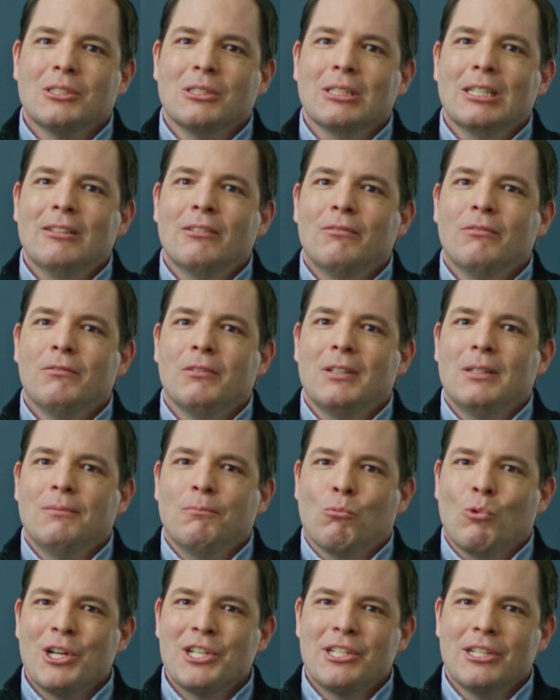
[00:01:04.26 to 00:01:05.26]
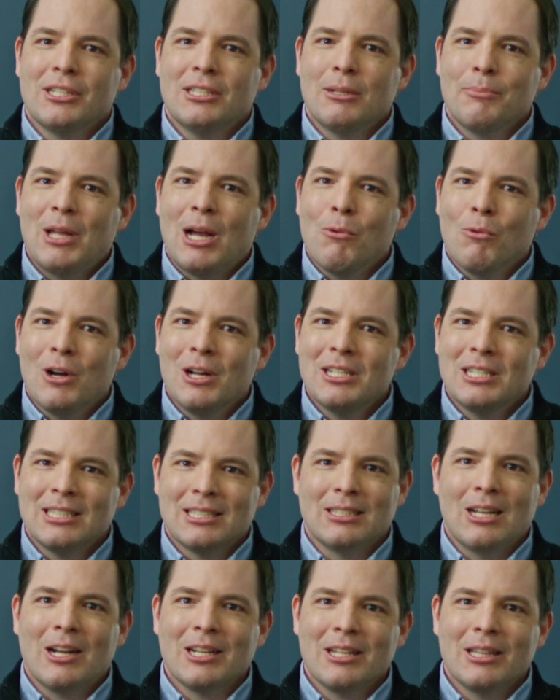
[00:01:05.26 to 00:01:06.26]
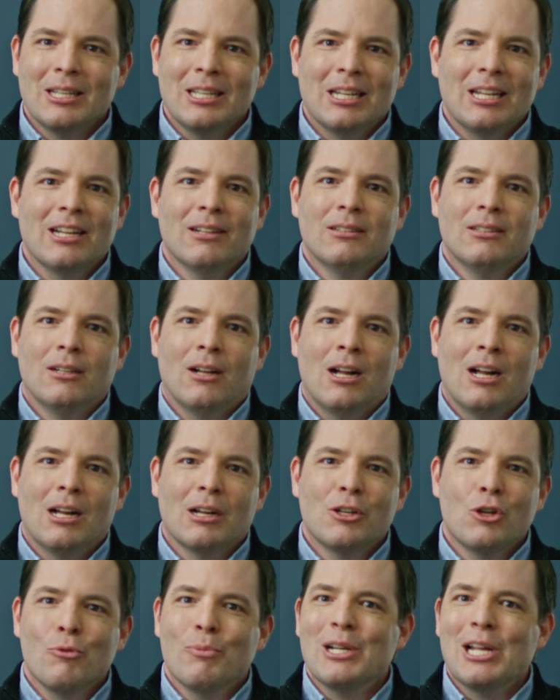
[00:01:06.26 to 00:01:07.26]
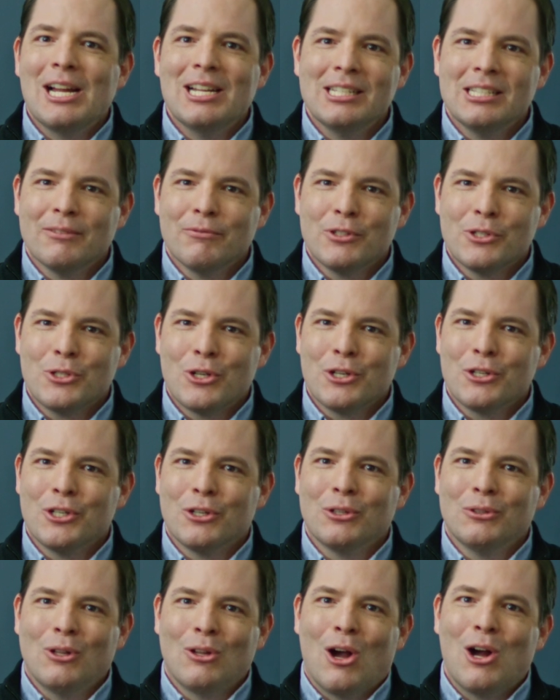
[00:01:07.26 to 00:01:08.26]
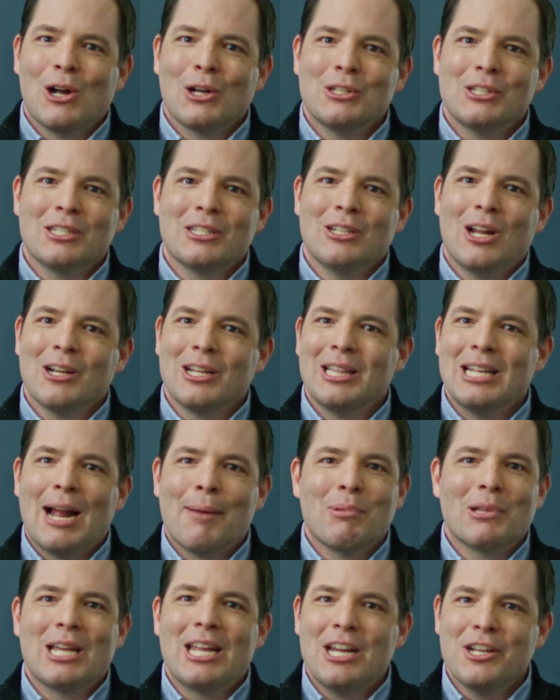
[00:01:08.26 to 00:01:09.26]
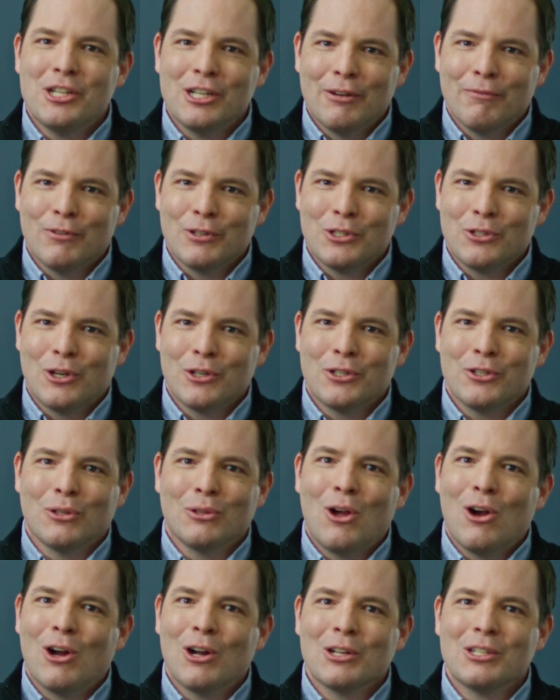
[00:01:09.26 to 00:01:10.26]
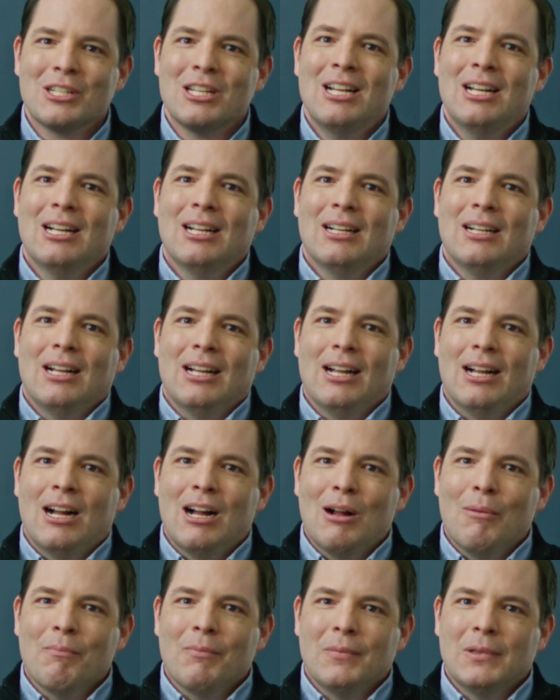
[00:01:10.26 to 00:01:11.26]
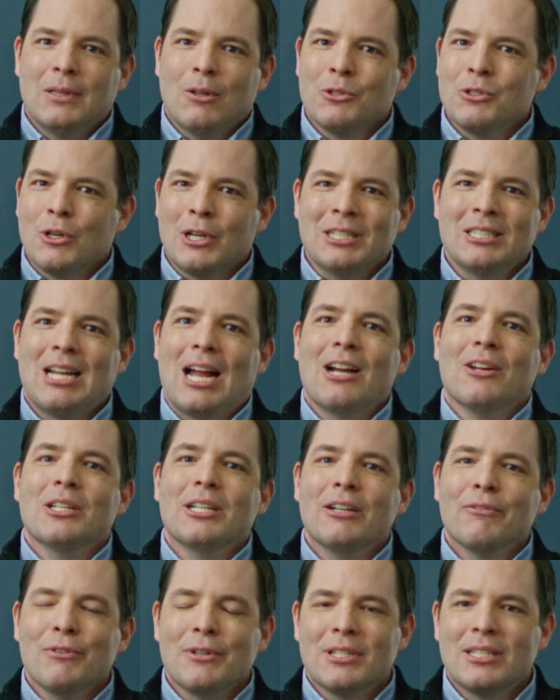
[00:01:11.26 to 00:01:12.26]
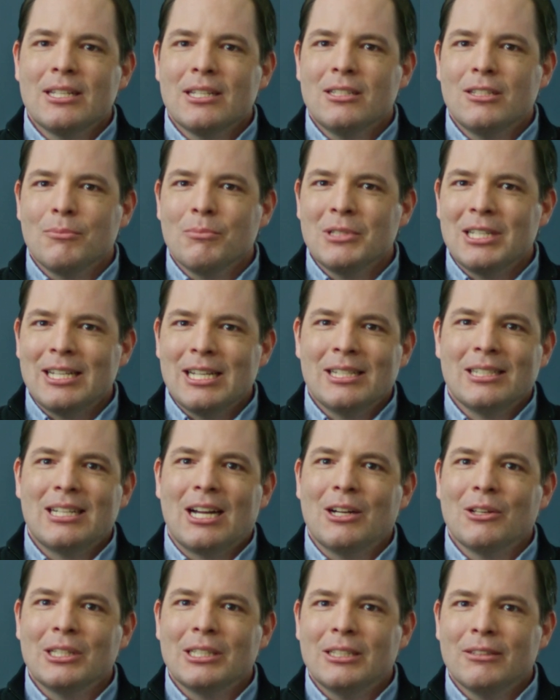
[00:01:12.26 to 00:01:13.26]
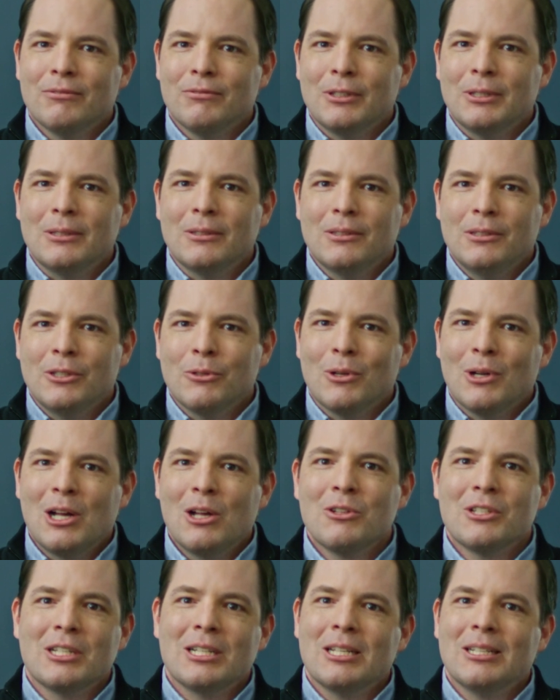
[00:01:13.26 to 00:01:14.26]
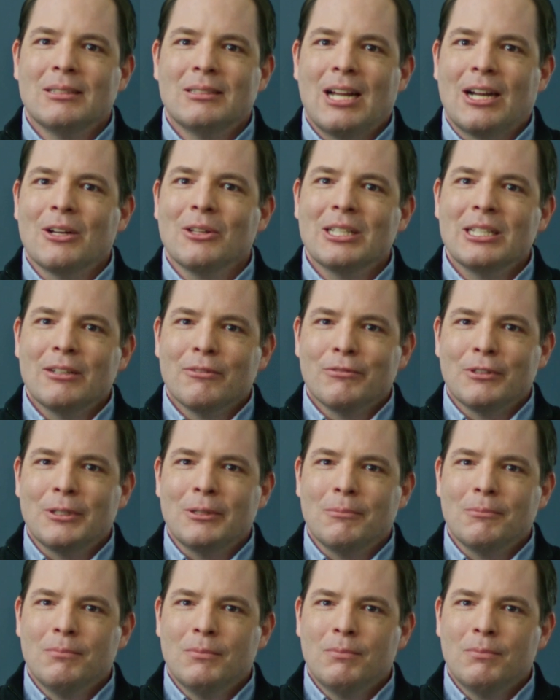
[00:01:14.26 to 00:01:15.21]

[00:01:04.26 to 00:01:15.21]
live, which system that was. It's not in the Kubernetes infrastructure logs. It's not in the application infrastructure logs. Those are entirely different systems at entirely different URLs and entirely different